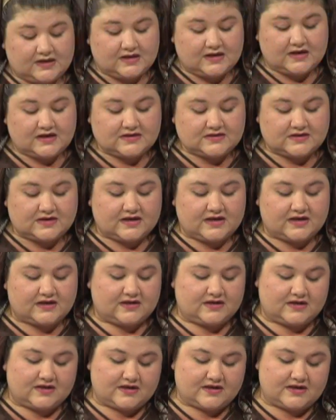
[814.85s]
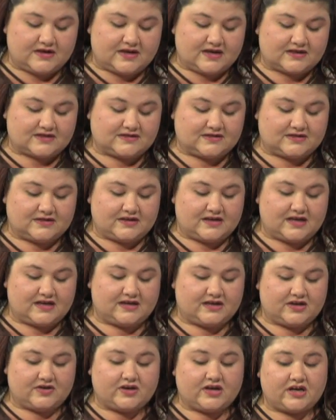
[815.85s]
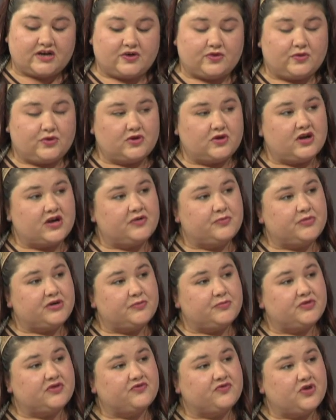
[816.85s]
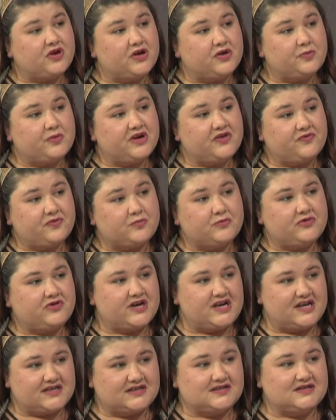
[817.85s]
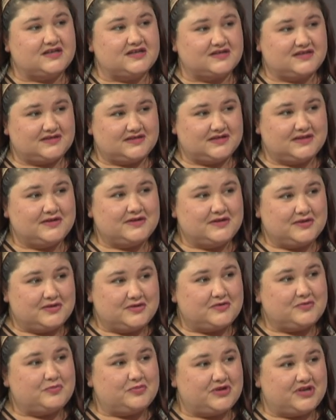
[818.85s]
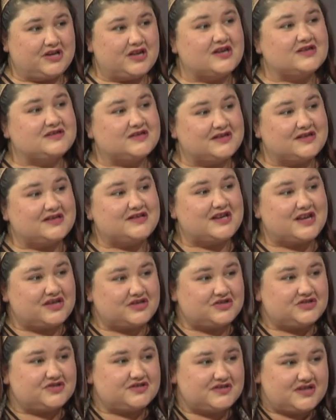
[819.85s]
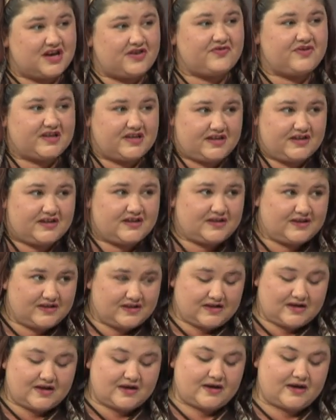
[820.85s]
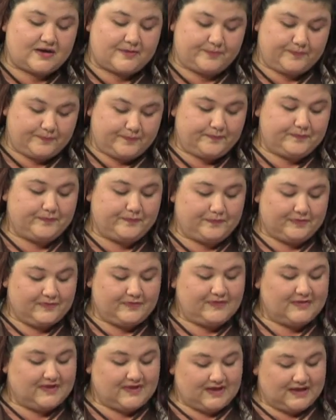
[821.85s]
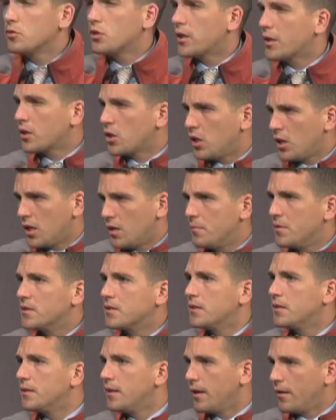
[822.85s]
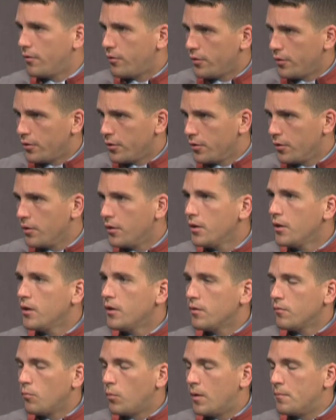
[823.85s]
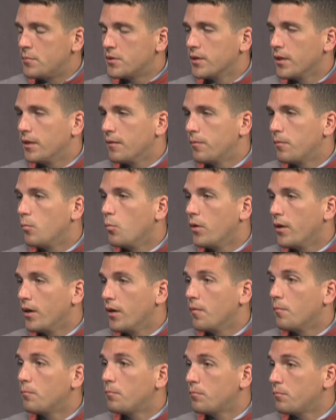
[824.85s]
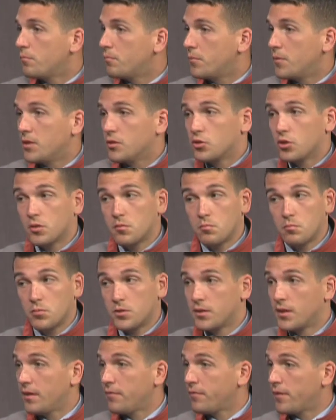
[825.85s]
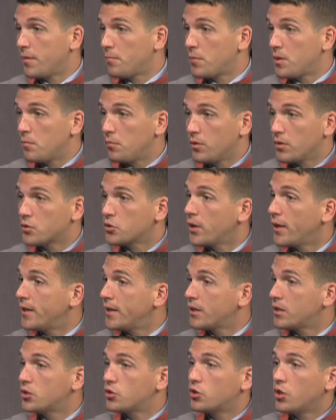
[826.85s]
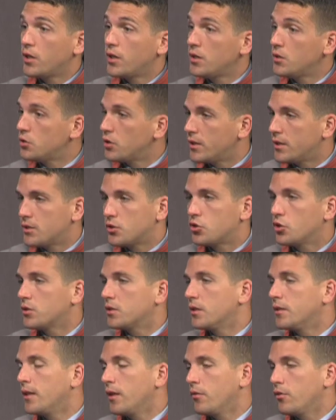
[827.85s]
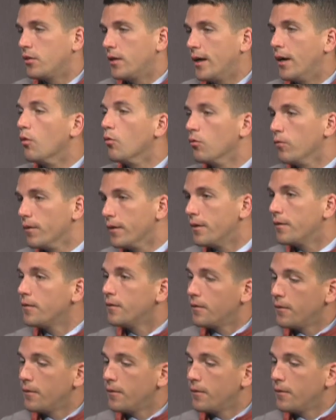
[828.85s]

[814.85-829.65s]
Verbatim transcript: That's a, another excellent idea, and I know a lot of people have gone away from Craigslist because of the dangers of it. Yep, um, and, and then freecycle.com is another website where there's just stuff that people are trying to exchange, and it's just another outlet.